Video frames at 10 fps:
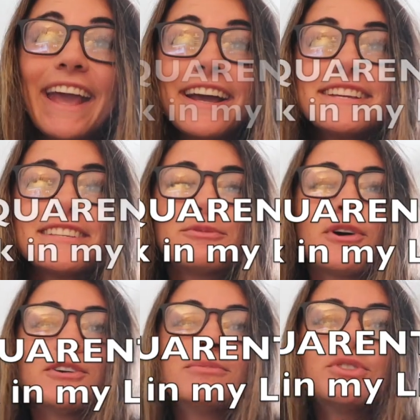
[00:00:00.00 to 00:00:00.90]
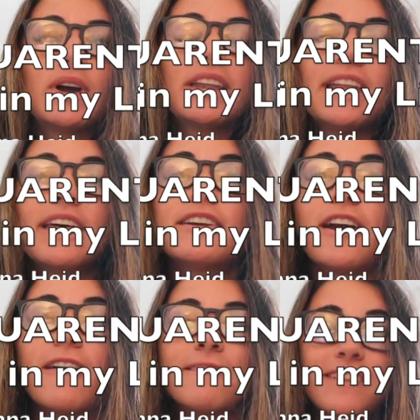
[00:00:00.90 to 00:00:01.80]
Hey guys, and welcome to
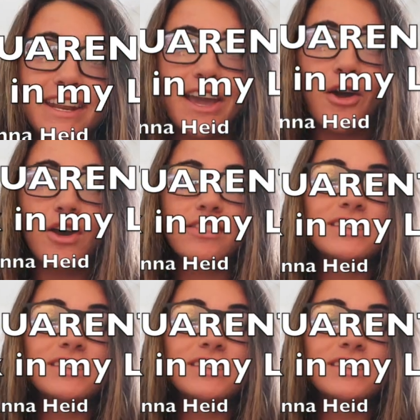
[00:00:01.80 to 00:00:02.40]
another video.